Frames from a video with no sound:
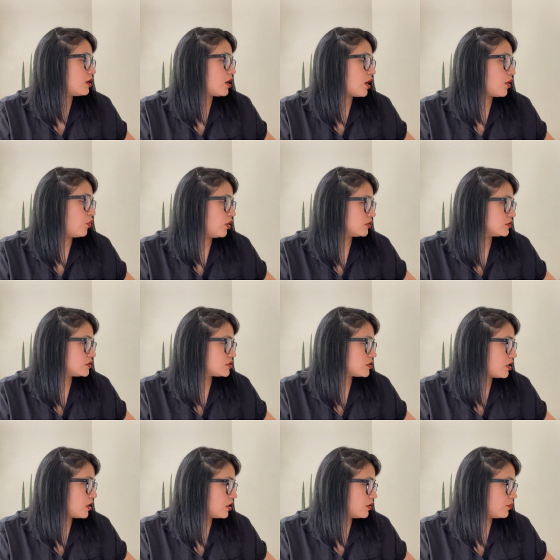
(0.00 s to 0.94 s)
I want to
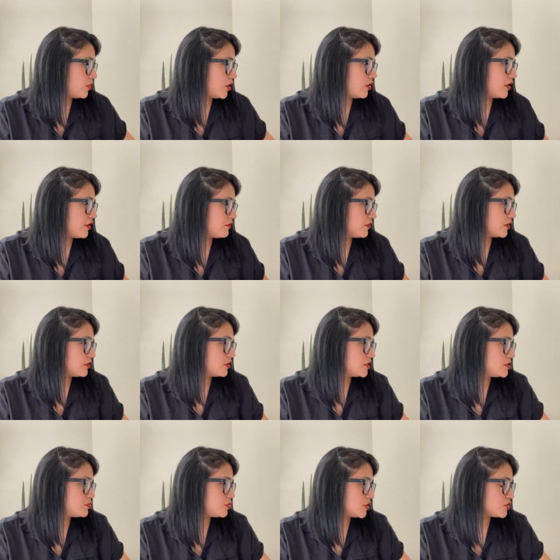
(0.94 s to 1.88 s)
talk about a
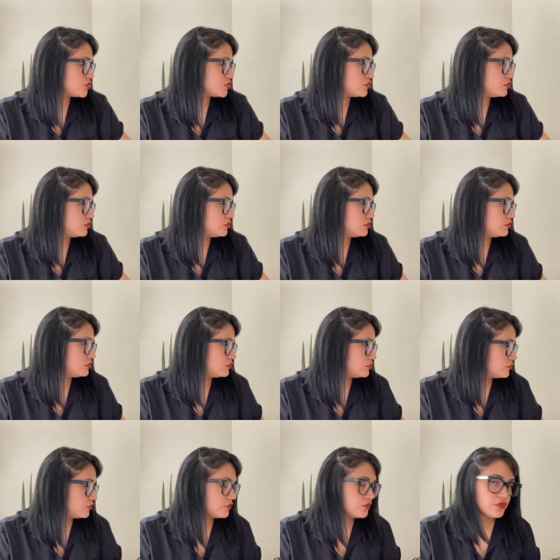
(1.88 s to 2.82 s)
very
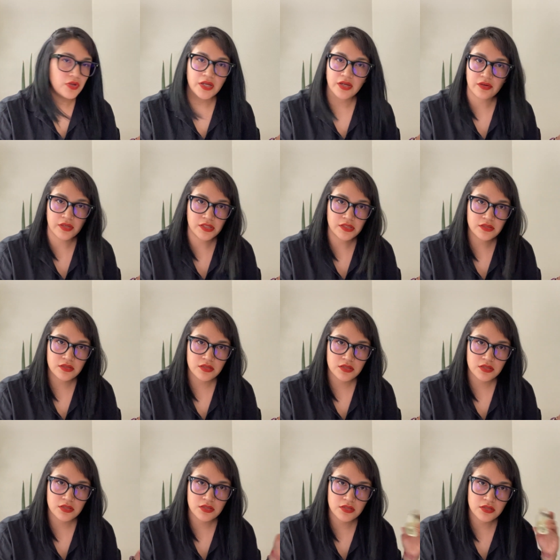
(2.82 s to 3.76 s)
special
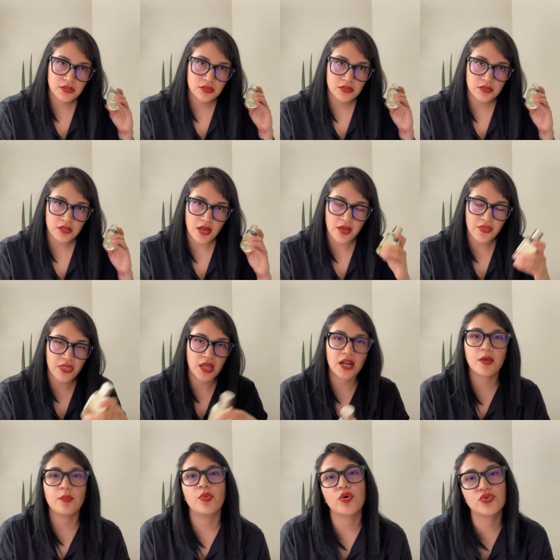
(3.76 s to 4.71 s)
fragrance that
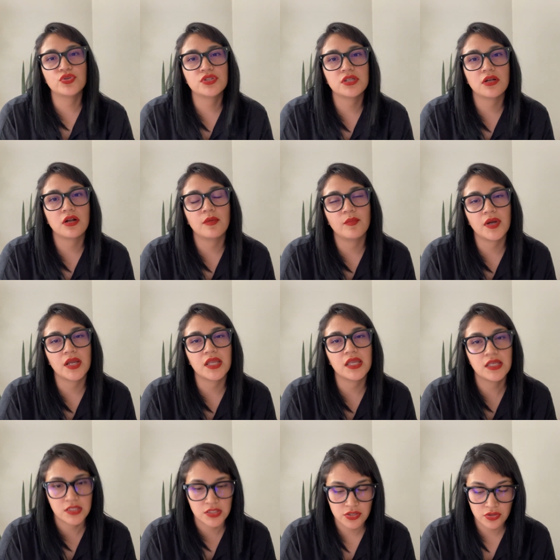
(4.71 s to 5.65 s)
I posted on my
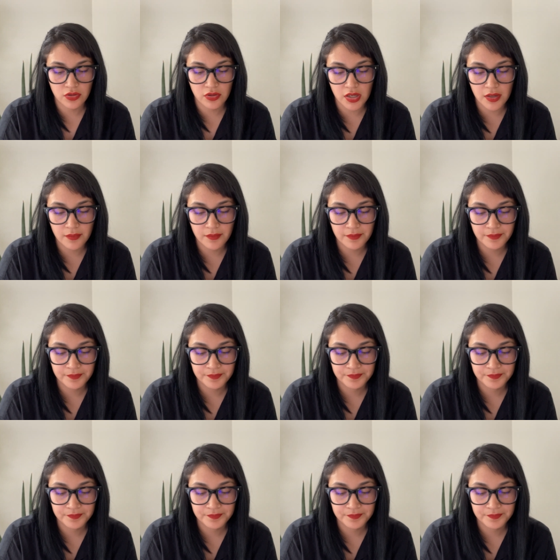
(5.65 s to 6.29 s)
Instagram.